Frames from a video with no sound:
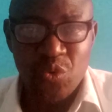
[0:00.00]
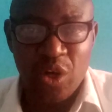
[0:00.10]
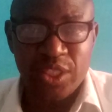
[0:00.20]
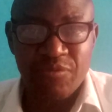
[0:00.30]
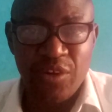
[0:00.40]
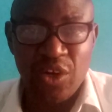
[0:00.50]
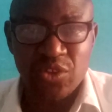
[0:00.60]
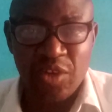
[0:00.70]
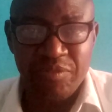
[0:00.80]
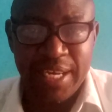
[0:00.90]
was
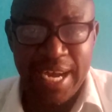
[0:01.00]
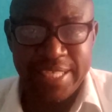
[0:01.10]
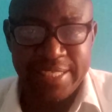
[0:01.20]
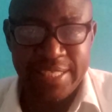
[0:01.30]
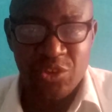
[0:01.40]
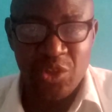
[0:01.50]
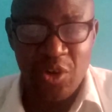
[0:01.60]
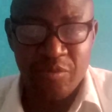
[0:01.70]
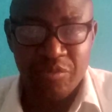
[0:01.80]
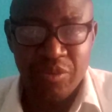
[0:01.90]
philosophical in nature,
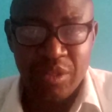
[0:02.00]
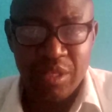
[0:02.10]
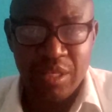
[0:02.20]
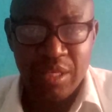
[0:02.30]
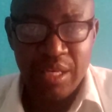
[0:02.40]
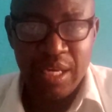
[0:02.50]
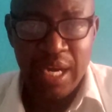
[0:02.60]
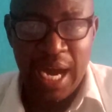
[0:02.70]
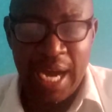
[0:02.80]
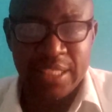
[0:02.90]

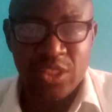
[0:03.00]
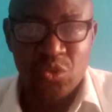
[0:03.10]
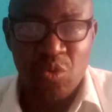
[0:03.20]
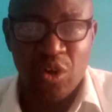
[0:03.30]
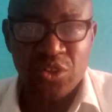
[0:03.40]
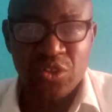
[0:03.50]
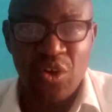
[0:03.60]
and it was